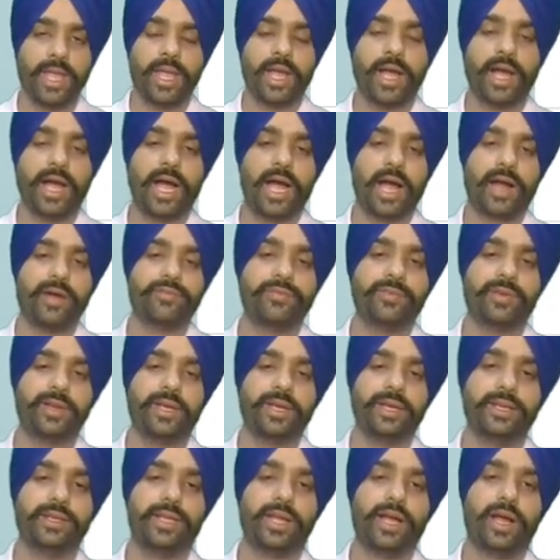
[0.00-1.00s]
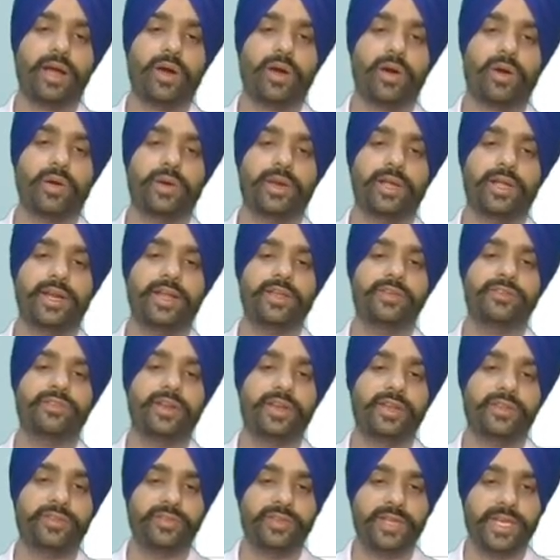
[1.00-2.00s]
After the order is
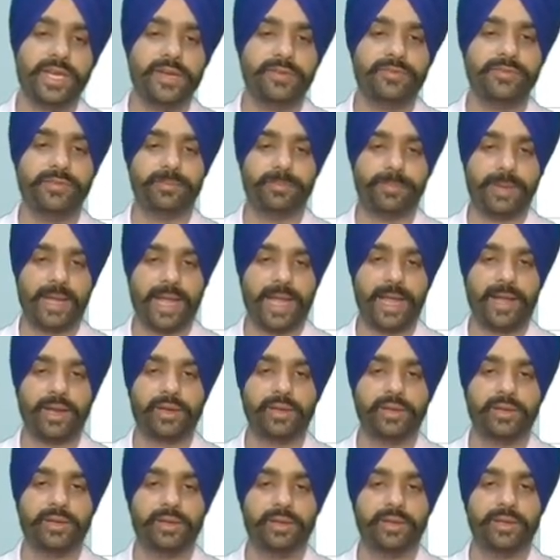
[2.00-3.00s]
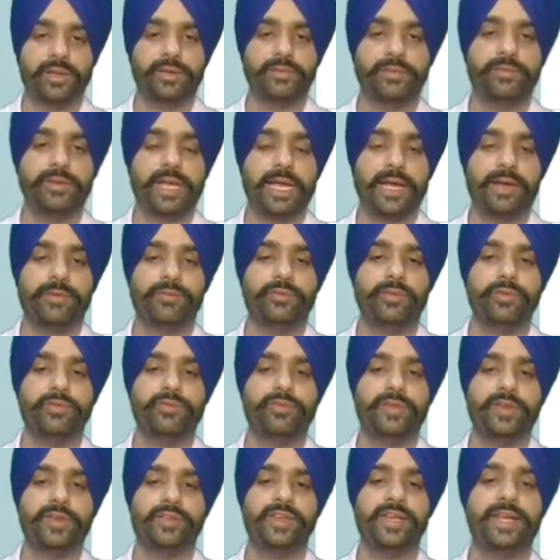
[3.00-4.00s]
received back, we have to
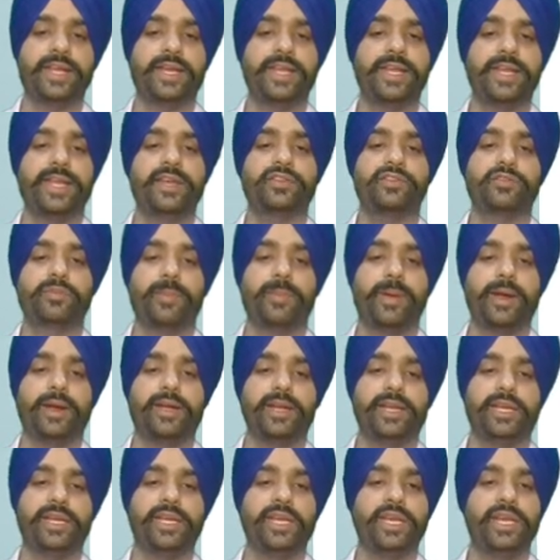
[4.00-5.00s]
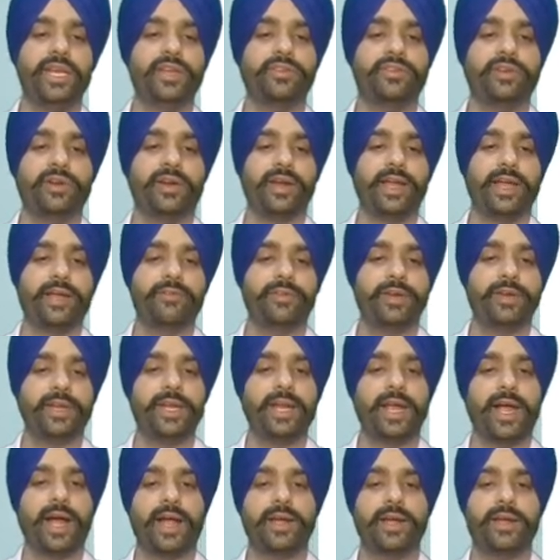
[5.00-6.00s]
physically inspect each and
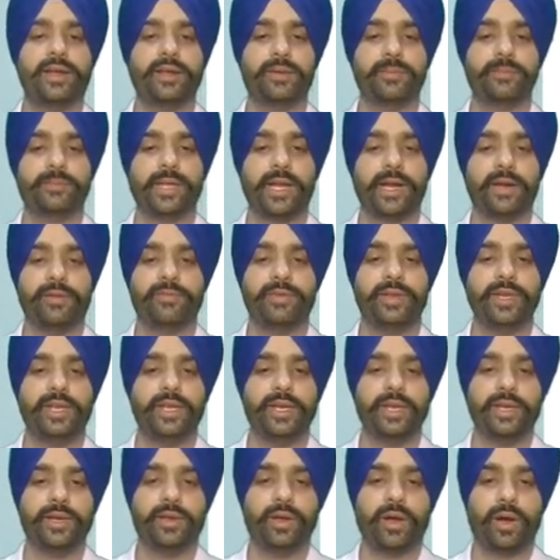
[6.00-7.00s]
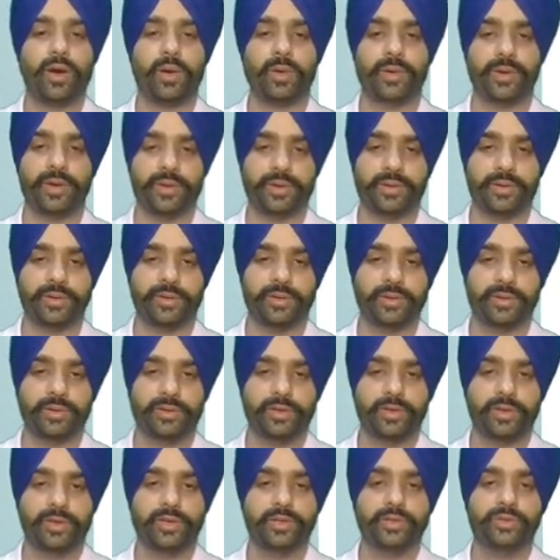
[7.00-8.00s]
every item that we ordered,
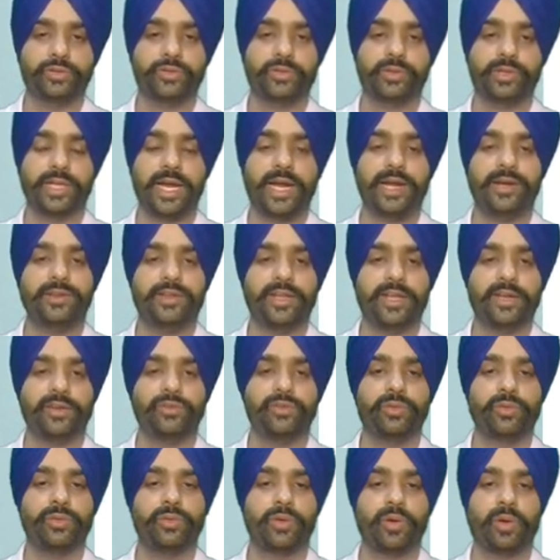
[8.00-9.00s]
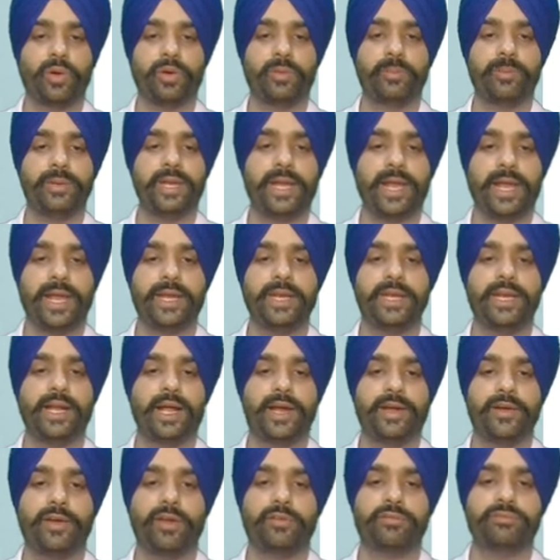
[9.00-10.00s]
so that there should not be any
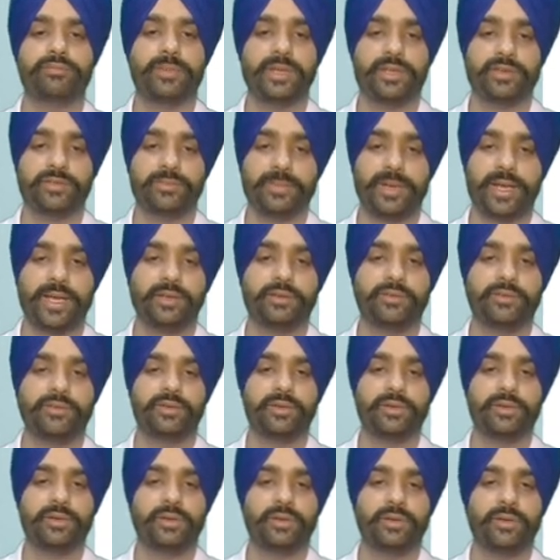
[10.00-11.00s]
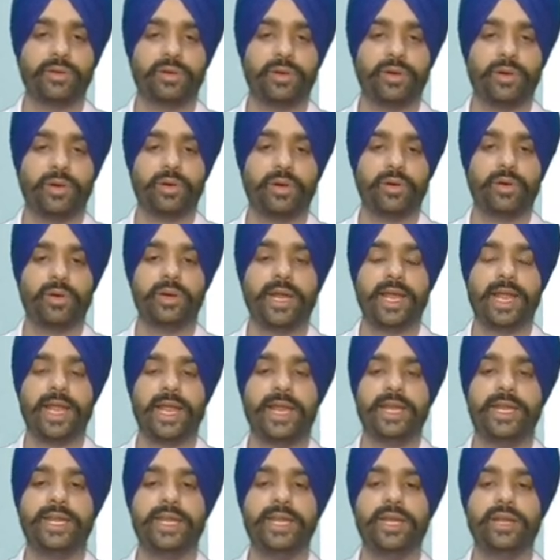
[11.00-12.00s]
kind of mismatch or
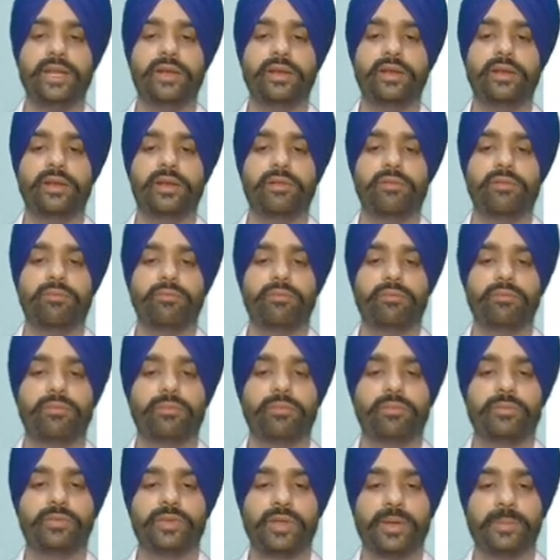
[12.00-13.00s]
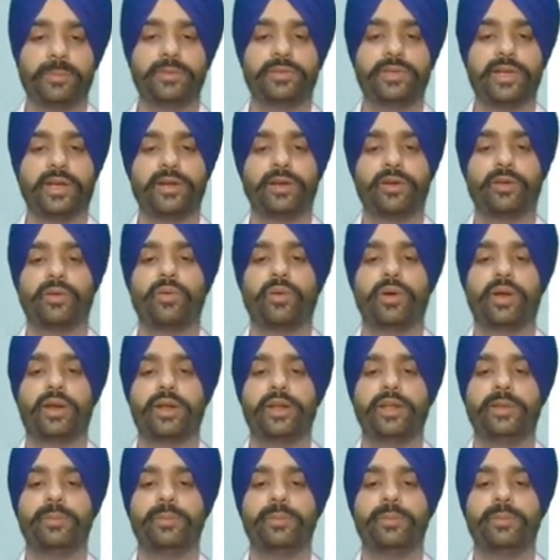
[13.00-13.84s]
any substandard quality